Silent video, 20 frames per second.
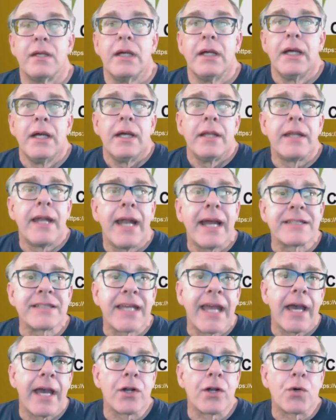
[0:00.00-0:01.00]
The next
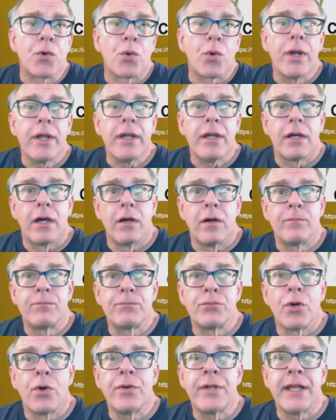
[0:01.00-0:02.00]
category of
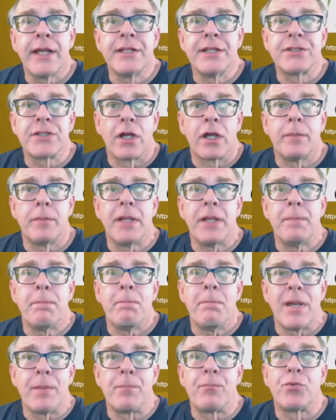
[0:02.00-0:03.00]
proteins are going to be
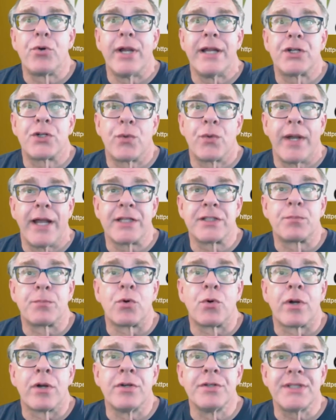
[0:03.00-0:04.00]
membrane
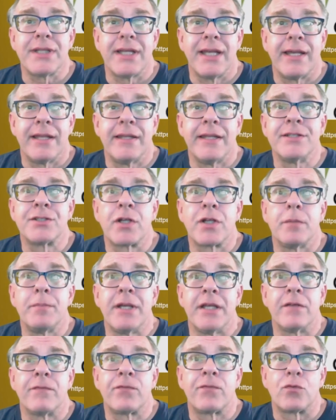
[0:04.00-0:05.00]
transporters, and these could be
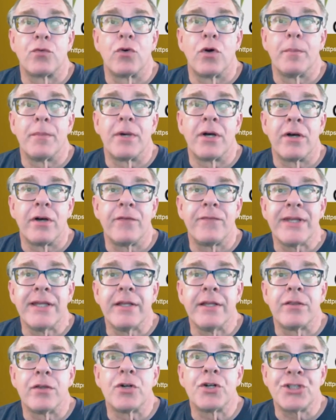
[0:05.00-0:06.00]
in the form of
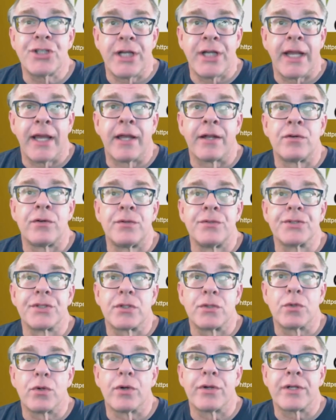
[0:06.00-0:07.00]
either channels
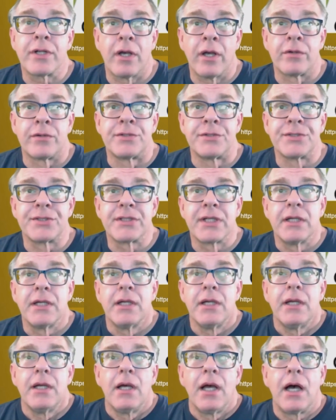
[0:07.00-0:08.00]
or tunnels.
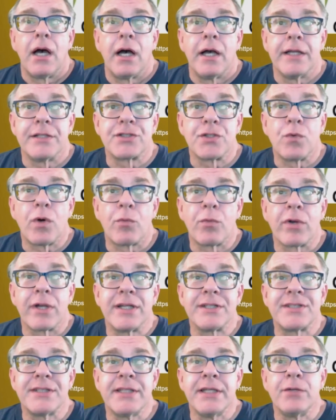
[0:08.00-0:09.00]
And so what we're going
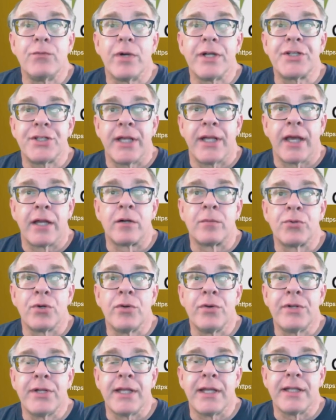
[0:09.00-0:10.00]
to see with channel
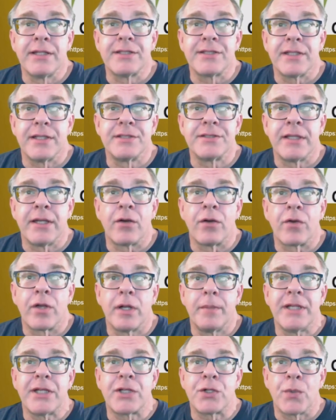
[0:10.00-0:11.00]
proteins is they are going to
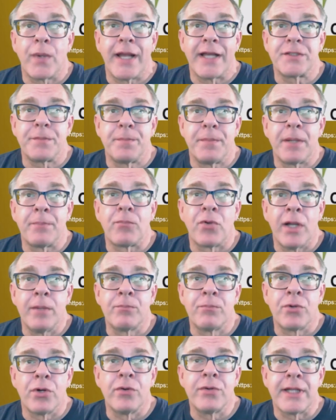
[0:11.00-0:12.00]
be transmembrane
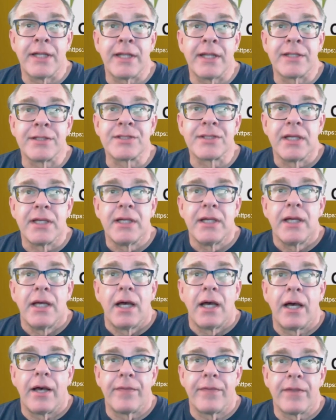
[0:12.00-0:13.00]
proteins
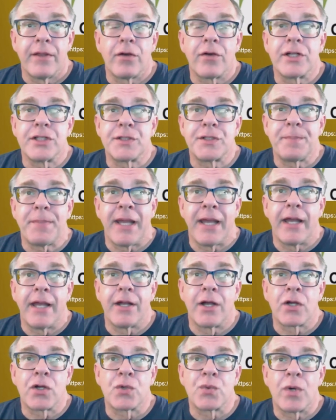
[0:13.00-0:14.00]
that are going to span
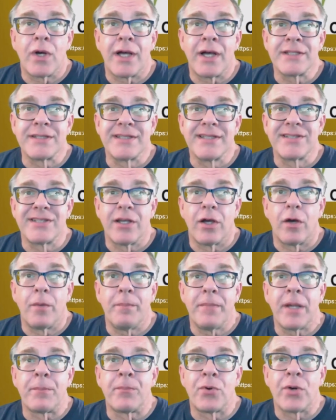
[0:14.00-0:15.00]
across the cell
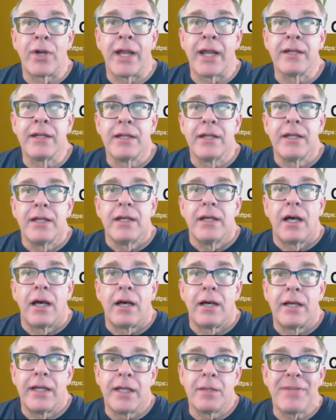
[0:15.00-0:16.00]
membrane,
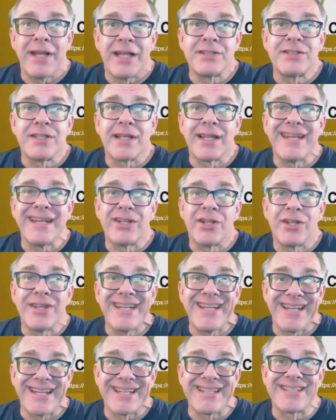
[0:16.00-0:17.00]
and basically to
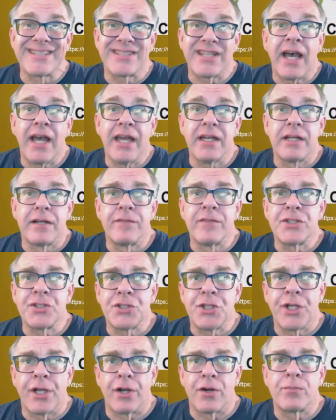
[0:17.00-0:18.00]
the inside of this
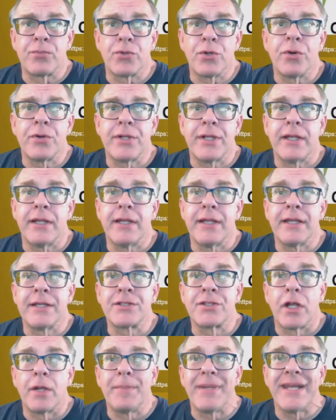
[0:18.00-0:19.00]
channel protein is
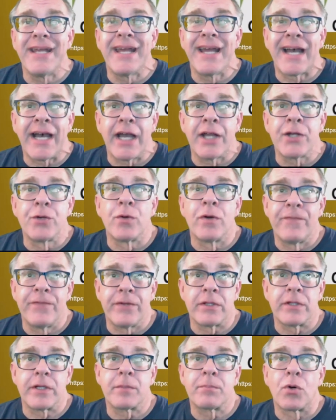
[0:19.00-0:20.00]
going to be a
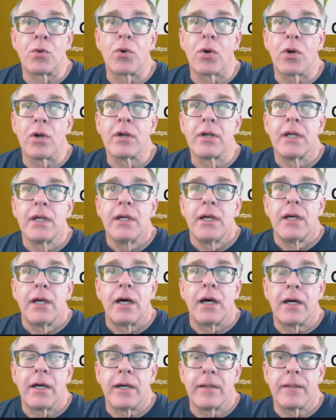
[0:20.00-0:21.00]
hydrophilic pore,
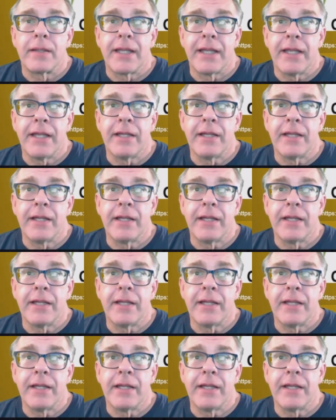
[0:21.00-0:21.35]
a